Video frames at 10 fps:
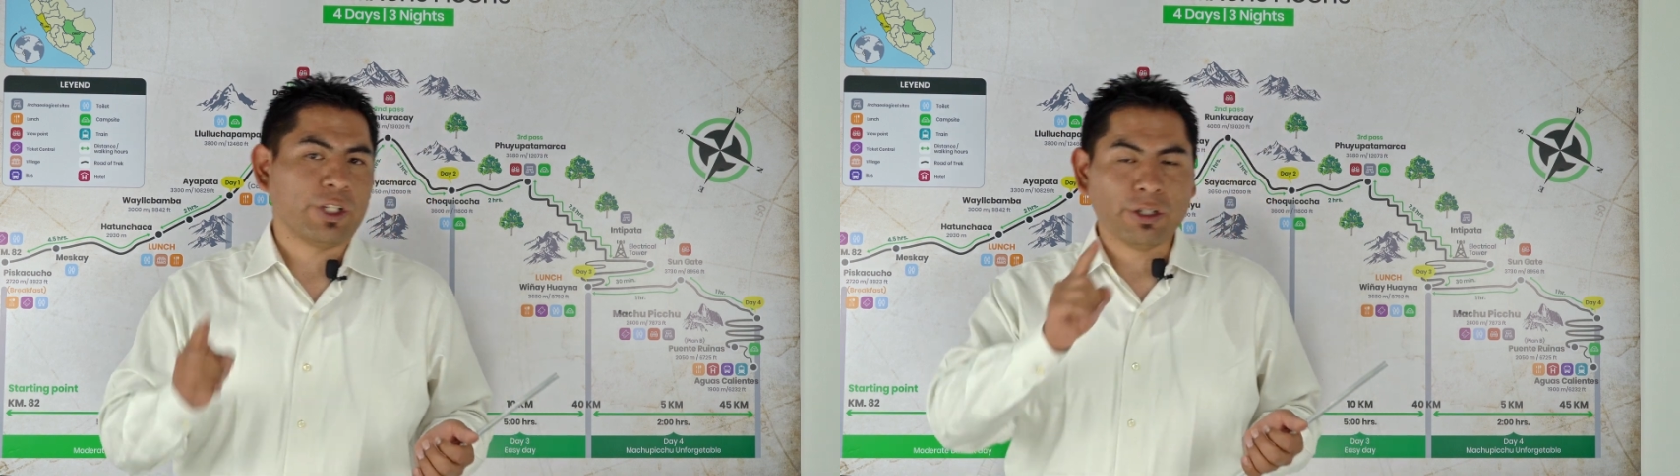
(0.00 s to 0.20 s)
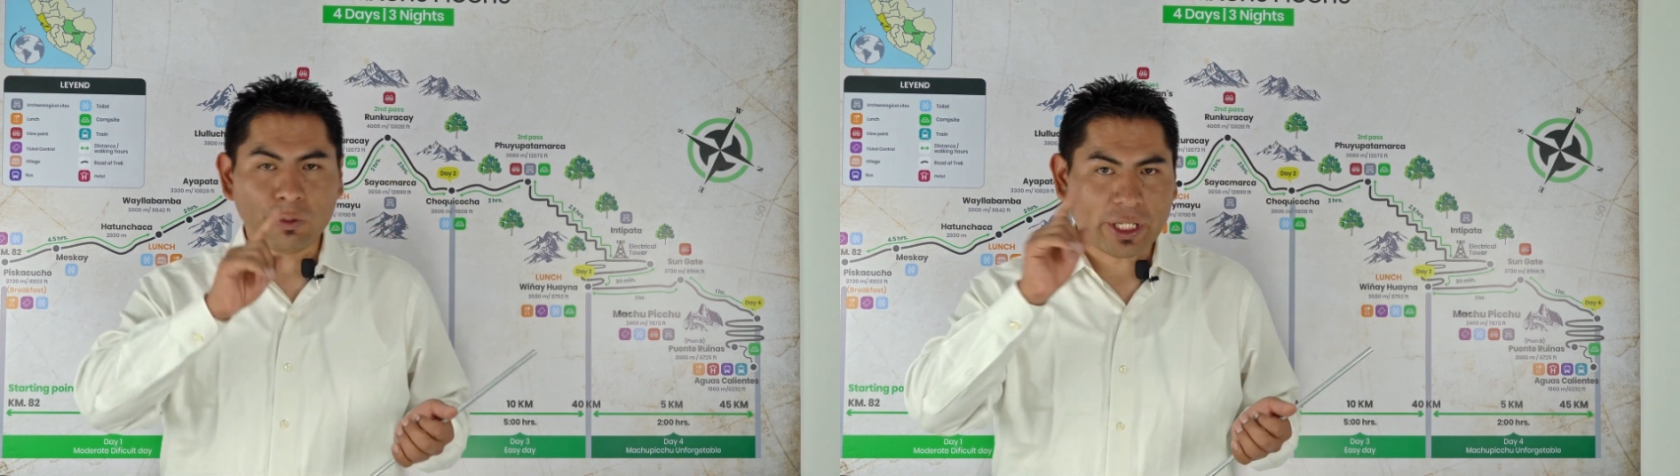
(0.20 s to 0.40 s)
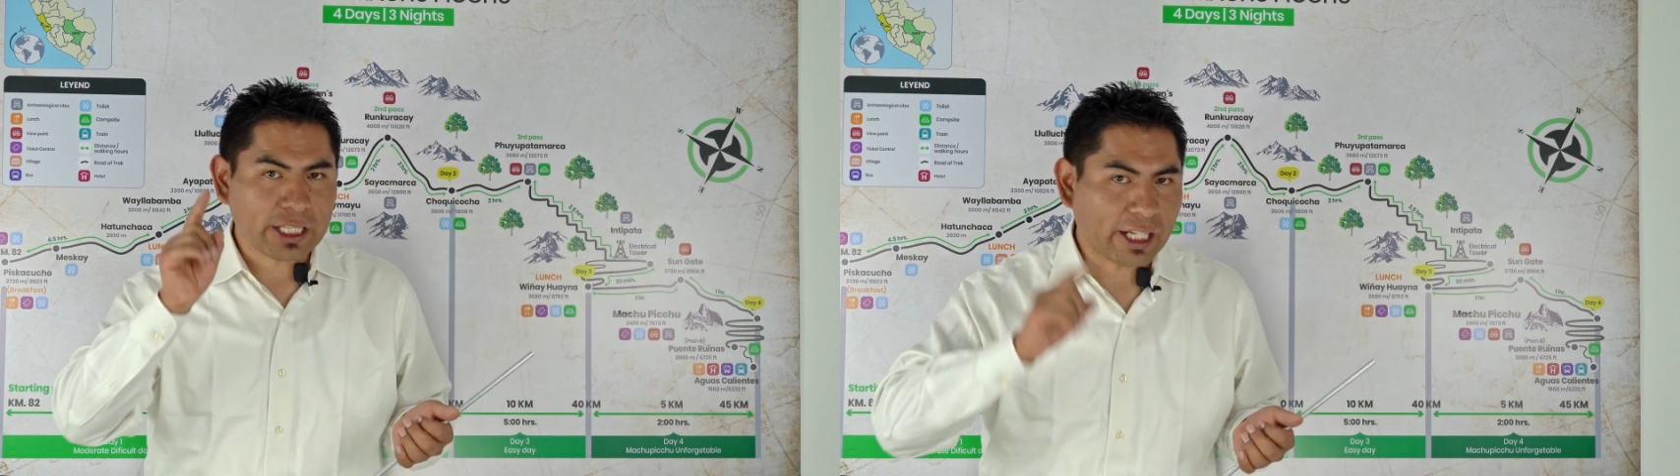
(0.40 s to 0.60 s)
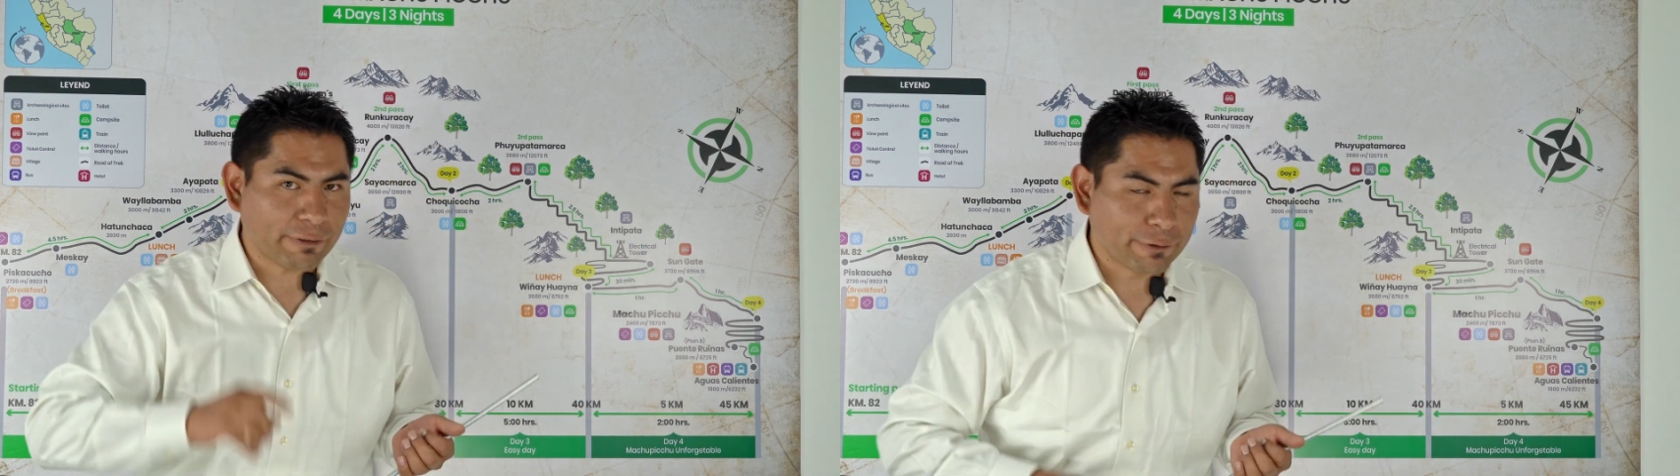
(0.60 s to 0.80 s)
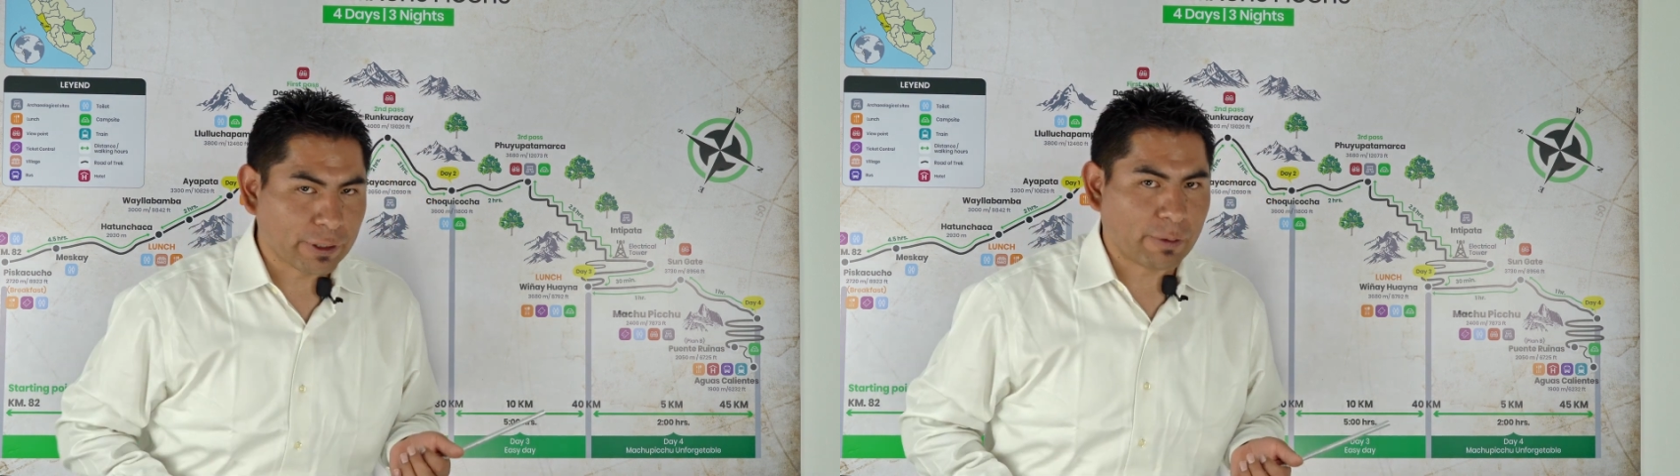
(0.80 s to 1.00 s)
We don't want
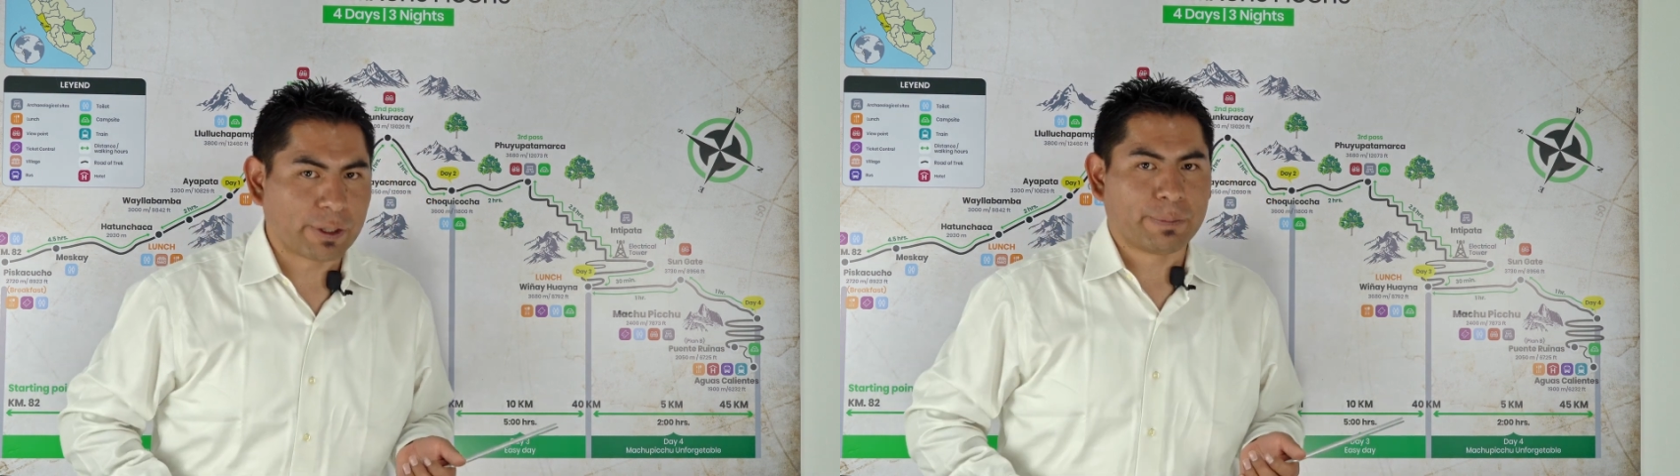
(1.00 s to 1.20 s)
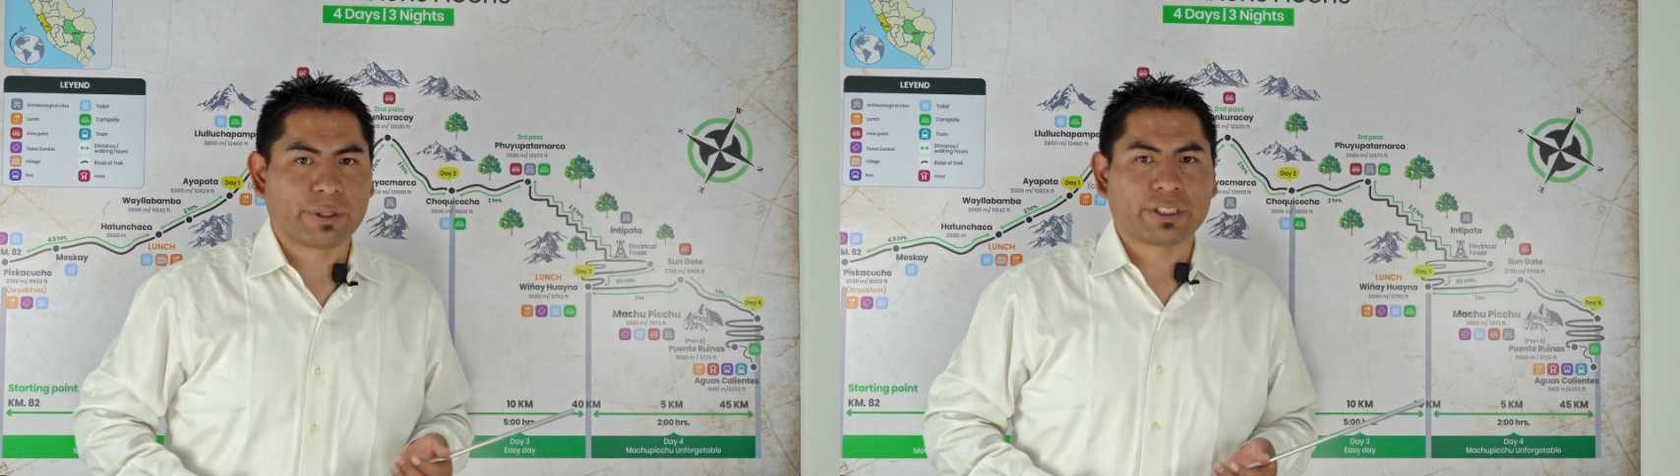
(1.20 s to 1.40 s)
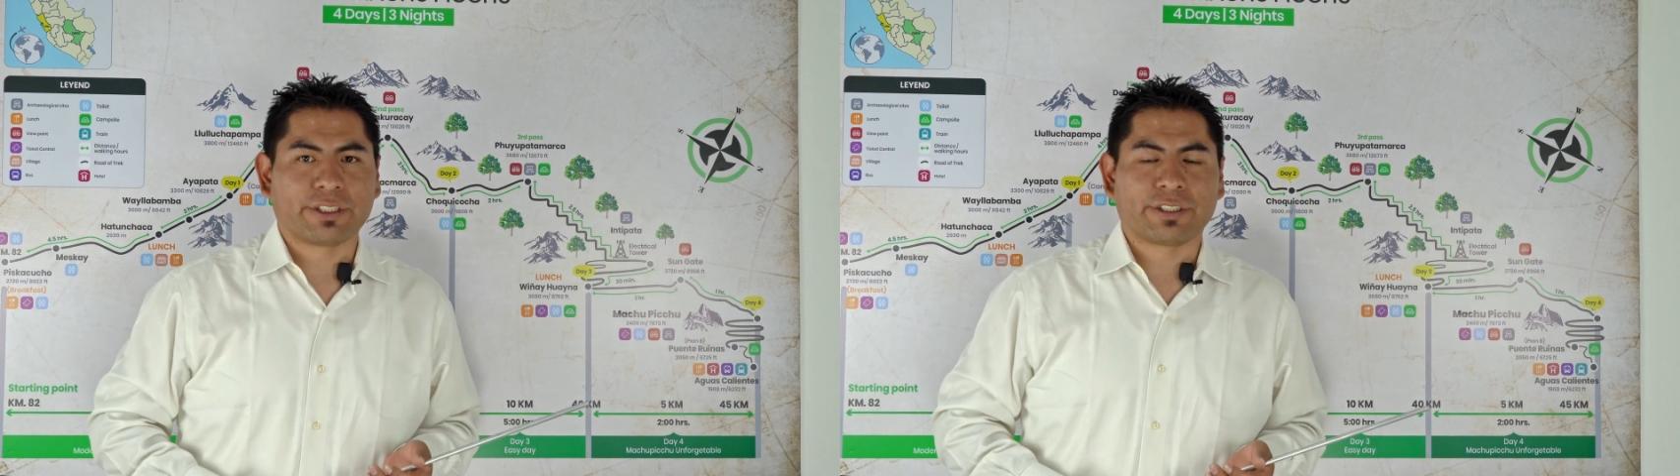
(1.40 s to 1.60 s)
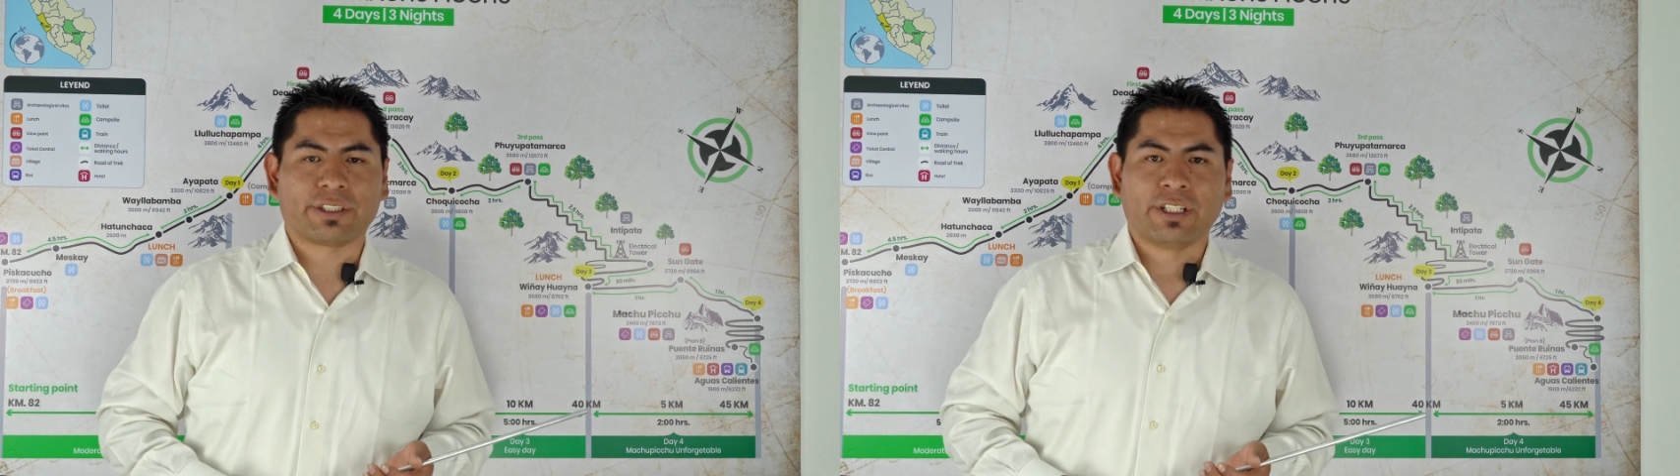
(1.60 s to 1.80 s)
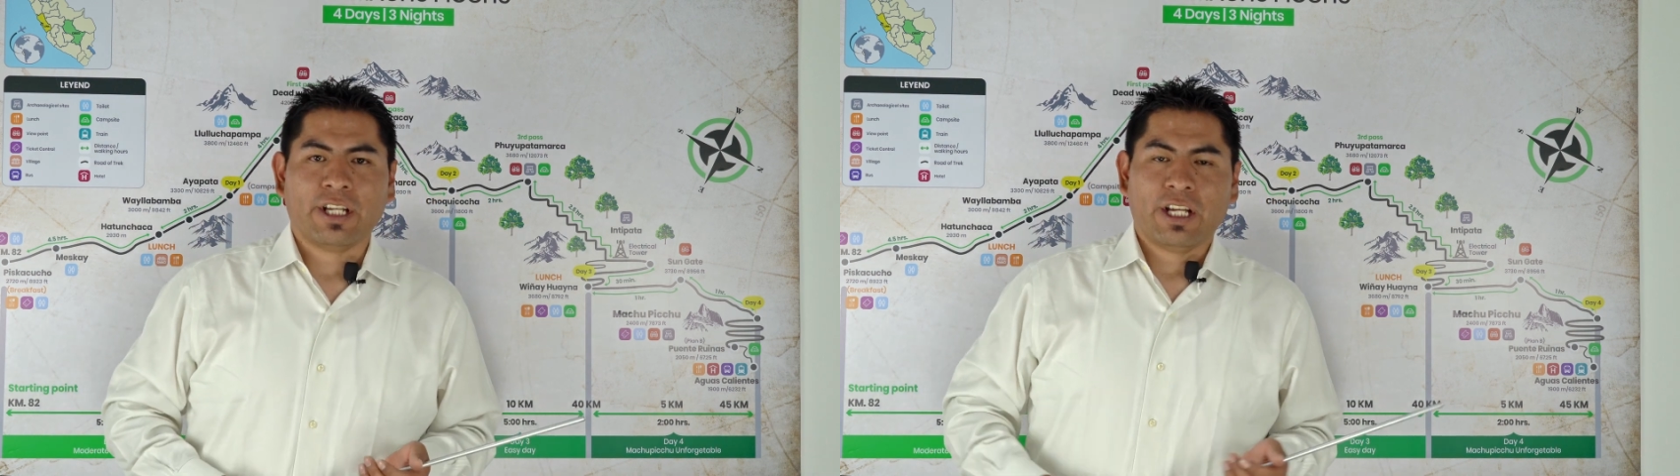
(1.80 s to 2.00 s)
that for our
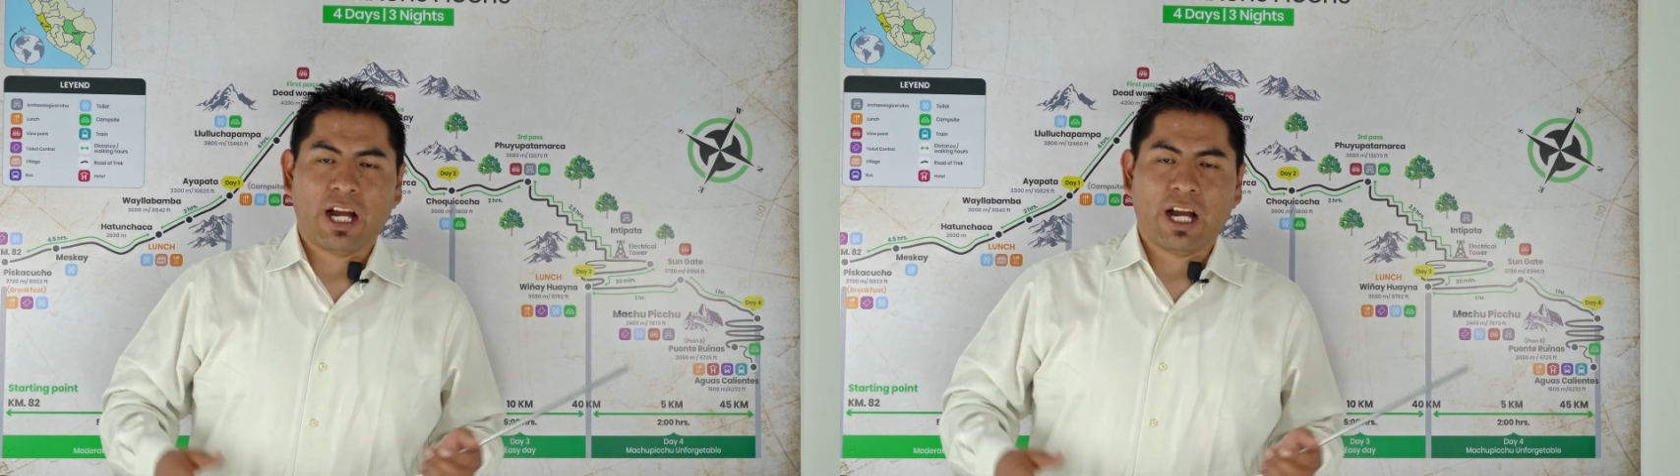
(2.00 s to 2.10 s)
porters.